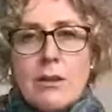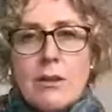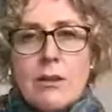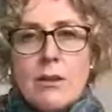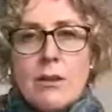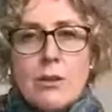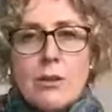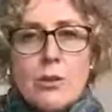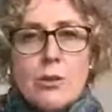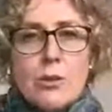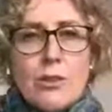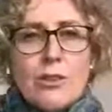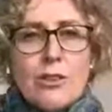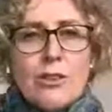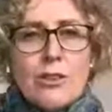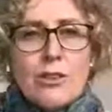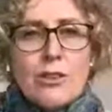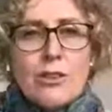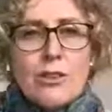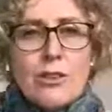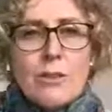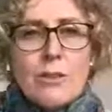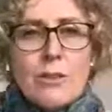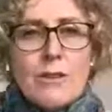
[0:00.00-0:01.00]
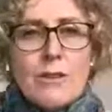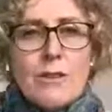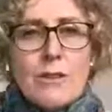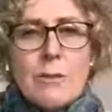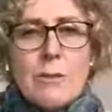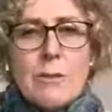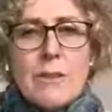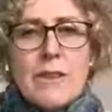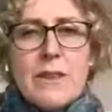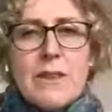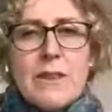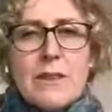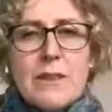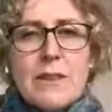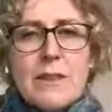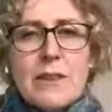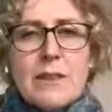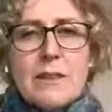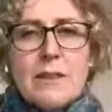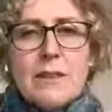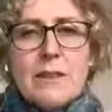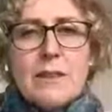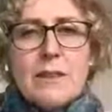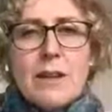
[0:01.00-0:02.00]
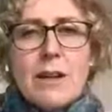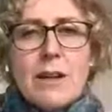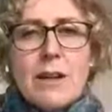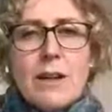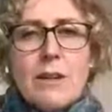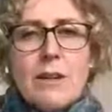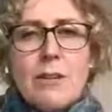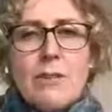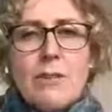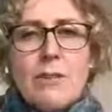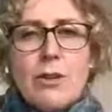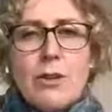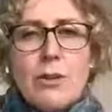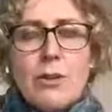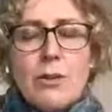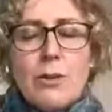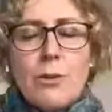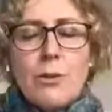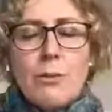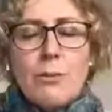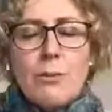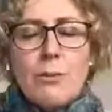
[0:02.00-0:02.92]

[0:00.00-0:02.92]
on a cushion or something outside of you.